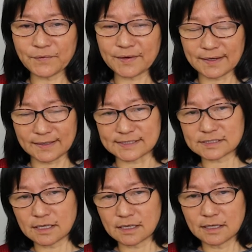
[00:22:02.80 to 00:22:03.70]

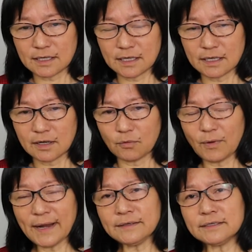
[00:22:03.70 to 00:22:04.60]
is
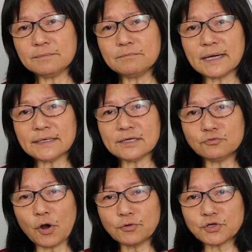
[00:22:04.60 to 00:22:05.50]
when the money
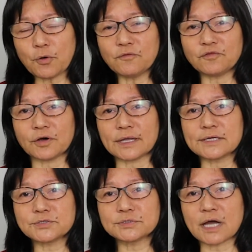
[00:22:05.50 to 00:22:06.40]
rolled over
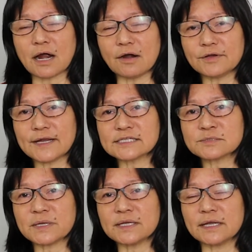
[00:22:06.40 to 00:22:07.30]
into the
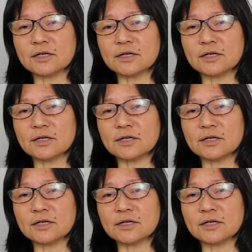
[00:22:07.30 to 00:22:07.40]
RDSP,